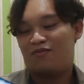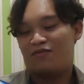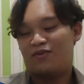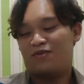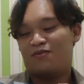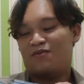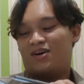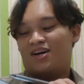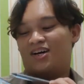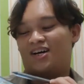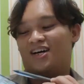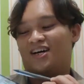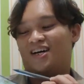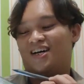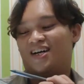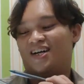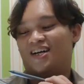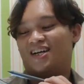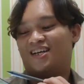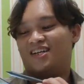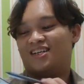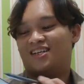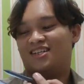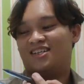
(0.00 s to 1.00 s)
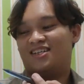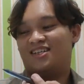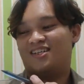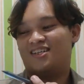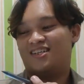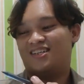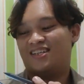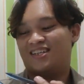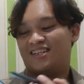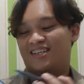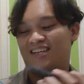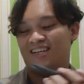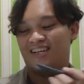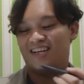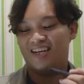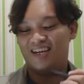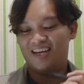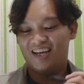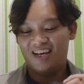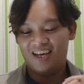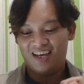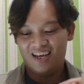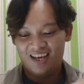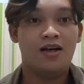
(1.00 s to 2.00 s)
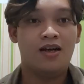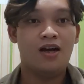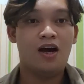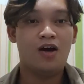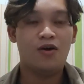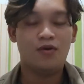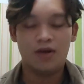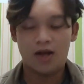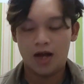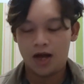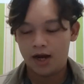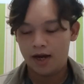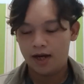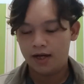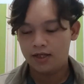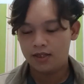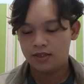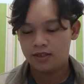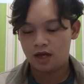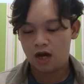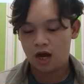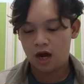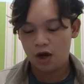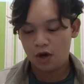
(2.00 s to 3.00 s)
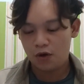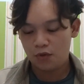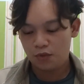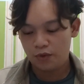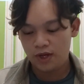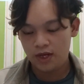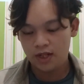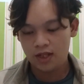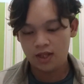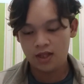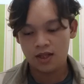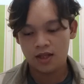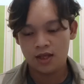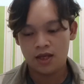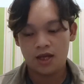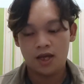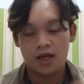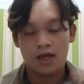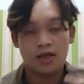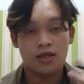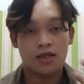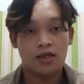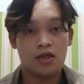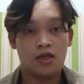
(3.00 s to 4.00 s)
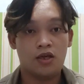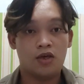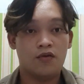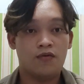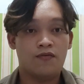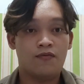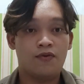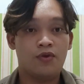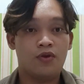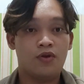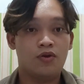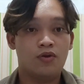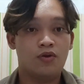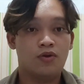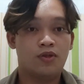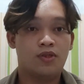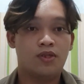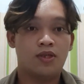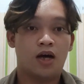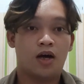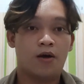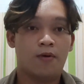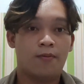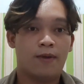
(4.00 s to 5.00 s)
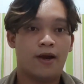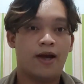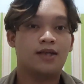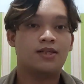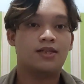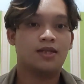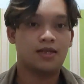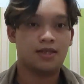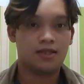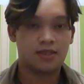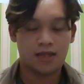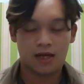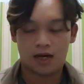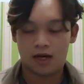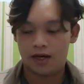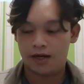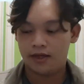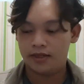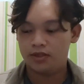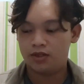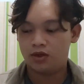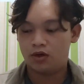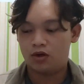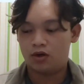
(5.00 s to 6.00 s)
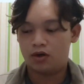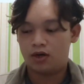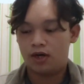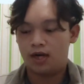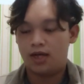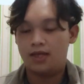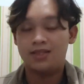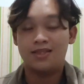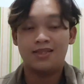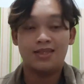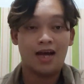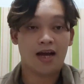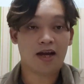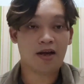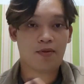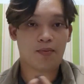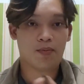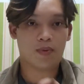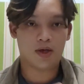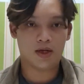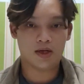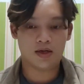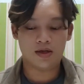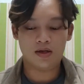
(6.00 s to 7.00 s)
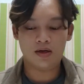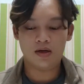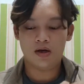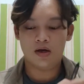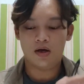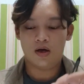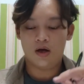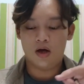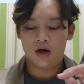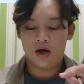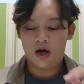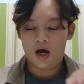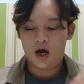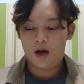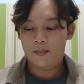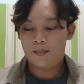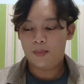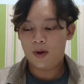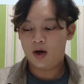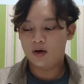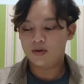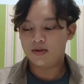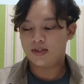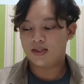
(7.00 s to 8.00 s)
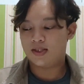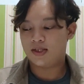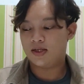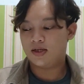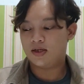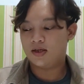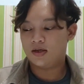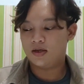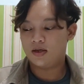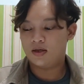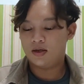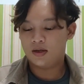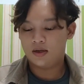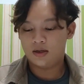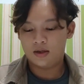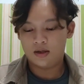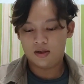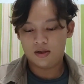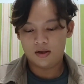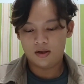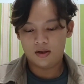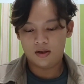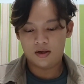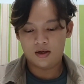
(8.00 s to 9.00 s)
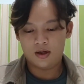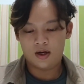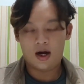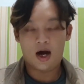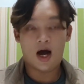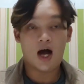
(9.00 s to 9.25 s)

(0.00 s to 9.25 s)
everyone. Now guys, I will give you some exercise or assignment about the